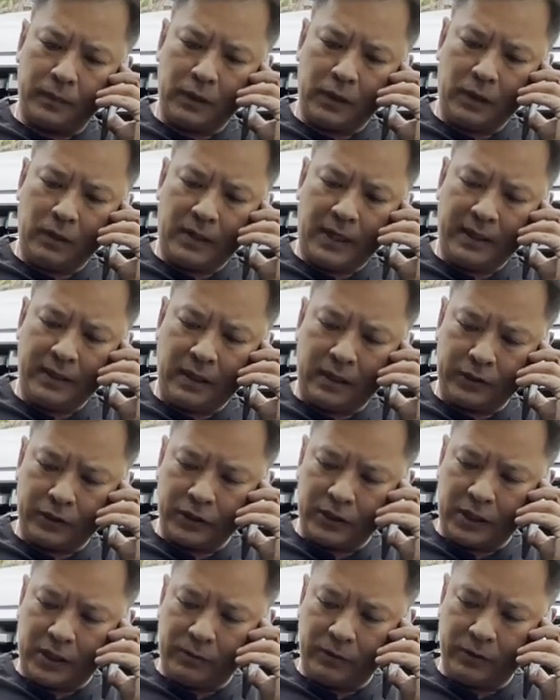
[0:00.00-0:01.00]
Hello, hi,
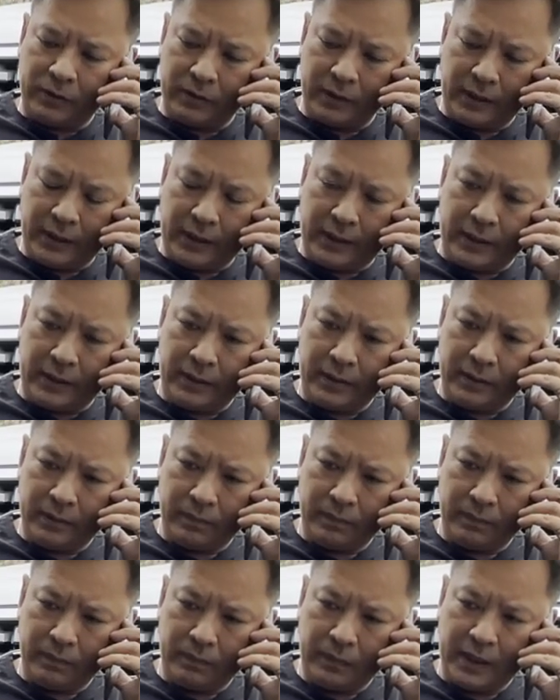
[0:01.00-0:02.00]
Dr. Talbert. Yeah,
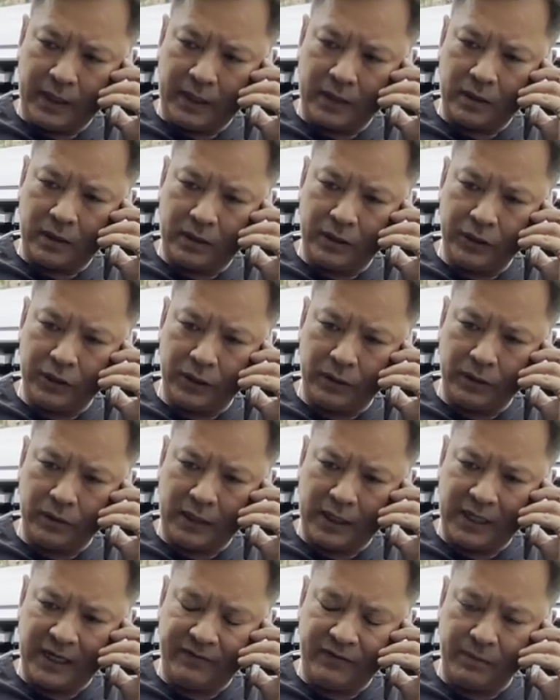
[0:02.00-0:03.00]
yeah, I called you.
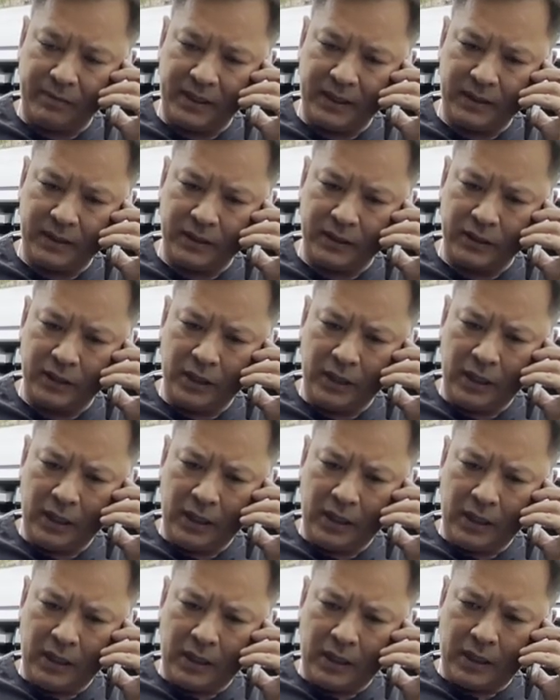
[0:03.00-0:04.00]
I left a message.
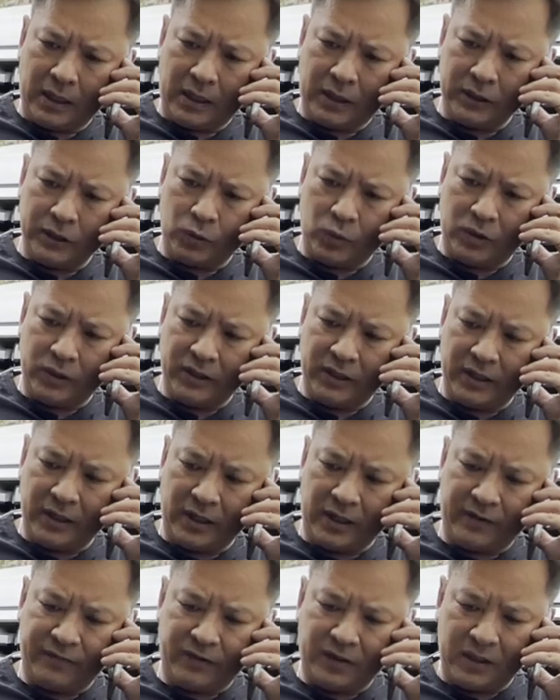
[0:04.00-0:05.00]
I was wondering
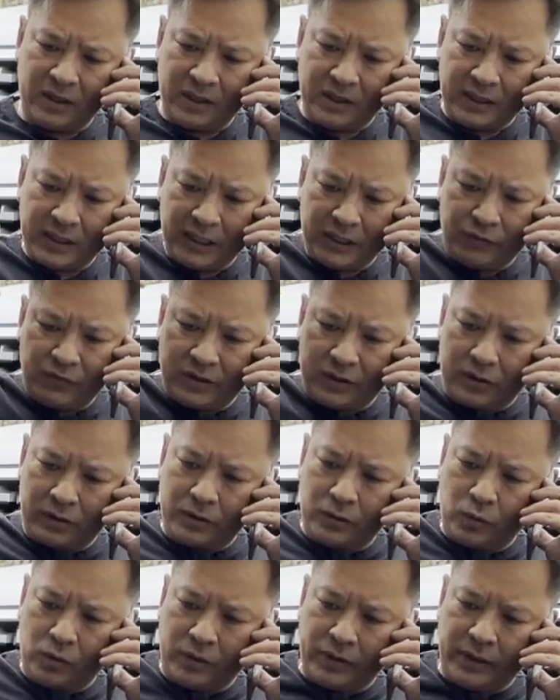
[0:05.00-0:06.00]
if the test
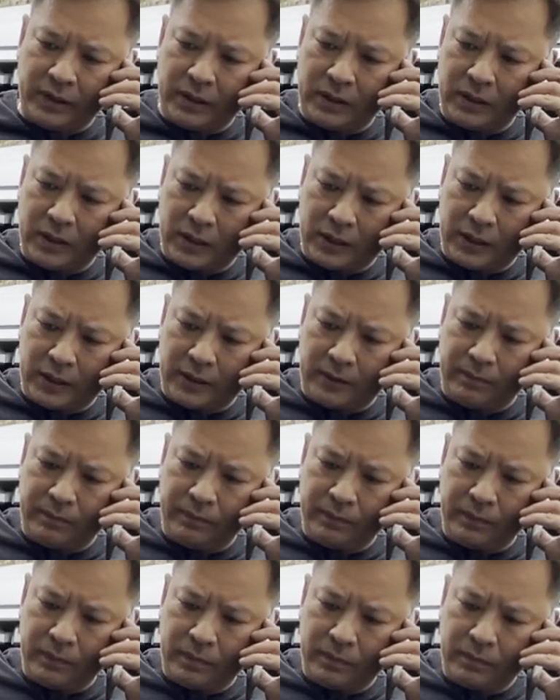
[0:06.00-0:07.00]
results were in.
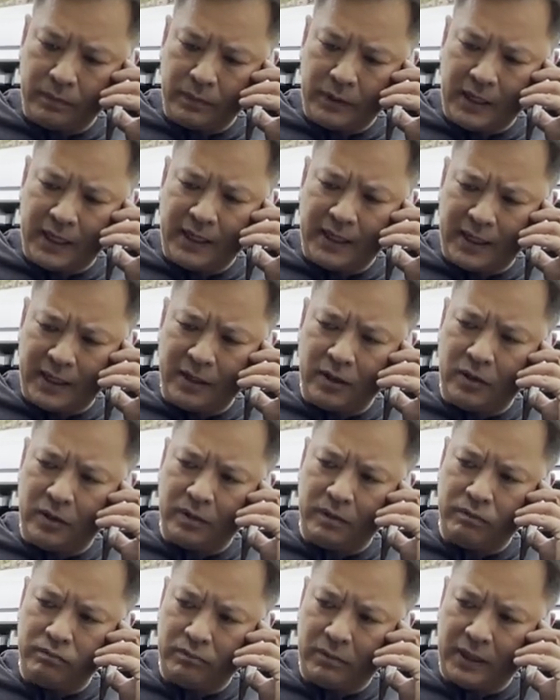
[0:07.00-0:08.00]
Um, yeah, I
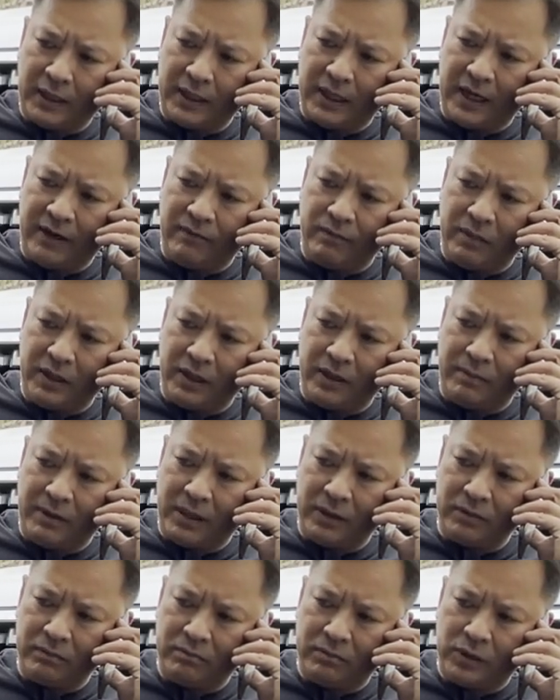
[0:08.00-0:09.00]
know I gave blood
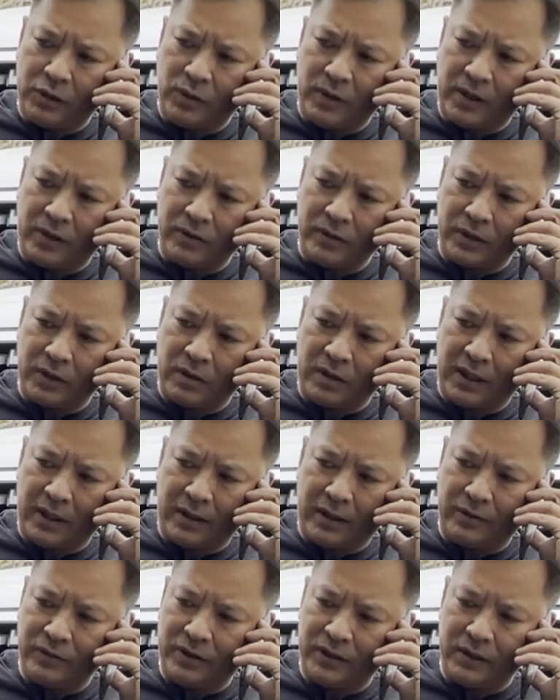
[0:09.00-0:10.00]
about two hours ago. I,
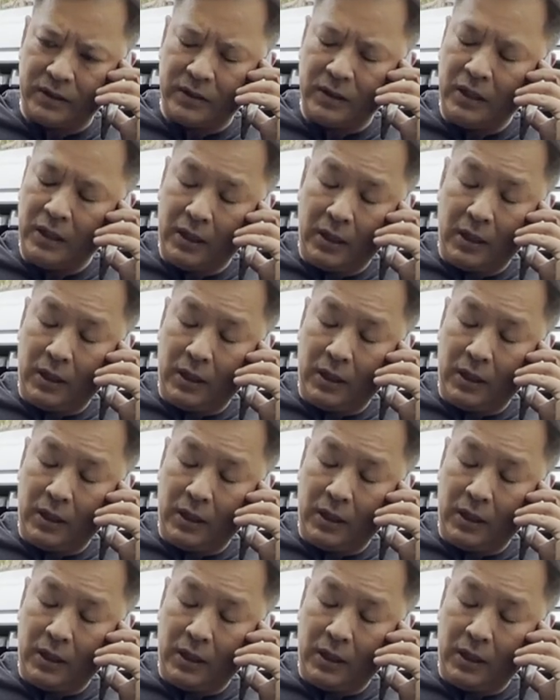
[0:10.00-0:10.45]
I was just,